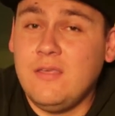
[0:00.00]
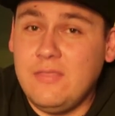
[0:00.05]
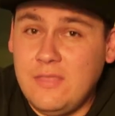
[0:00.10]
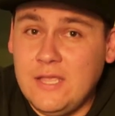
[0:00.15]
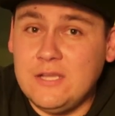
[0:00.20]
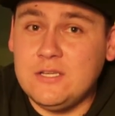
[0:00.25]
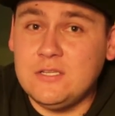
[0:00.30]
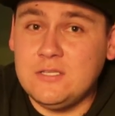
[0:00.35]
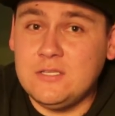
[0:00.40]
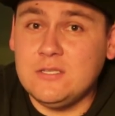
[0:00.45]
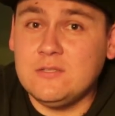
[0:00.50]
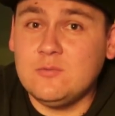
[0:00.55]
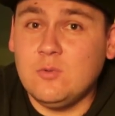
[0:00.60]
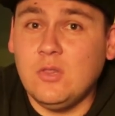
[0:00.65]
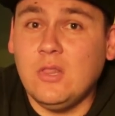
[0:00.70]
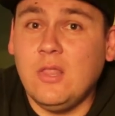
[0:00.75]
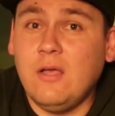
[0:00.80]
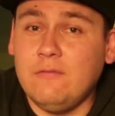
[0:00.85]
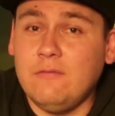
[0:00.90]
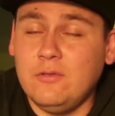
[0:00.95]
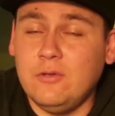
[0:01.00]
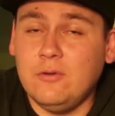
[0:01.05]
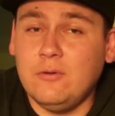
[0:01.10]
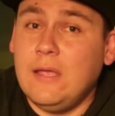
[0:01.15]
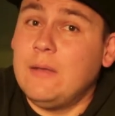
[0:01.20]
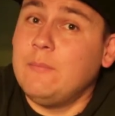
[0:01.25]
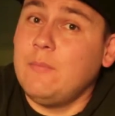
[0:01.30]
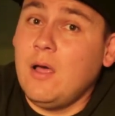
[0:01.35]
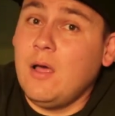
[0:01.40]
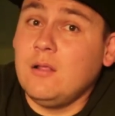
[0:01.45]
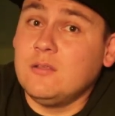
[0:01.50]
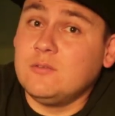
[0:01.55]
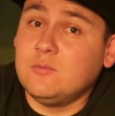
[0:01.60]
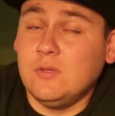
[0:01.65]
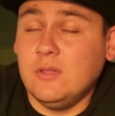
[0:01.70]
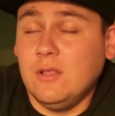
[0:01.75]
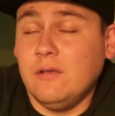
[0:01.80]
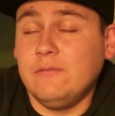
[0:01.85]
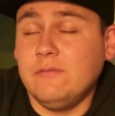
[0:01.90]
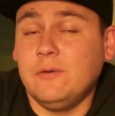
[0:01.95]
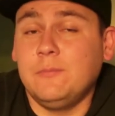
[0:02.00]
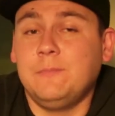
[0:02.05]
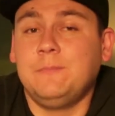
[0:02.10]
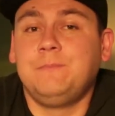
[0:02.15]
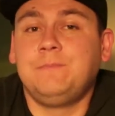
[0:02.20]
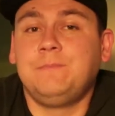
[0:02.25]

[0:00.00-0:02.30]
the agencies will love you, and models will love you.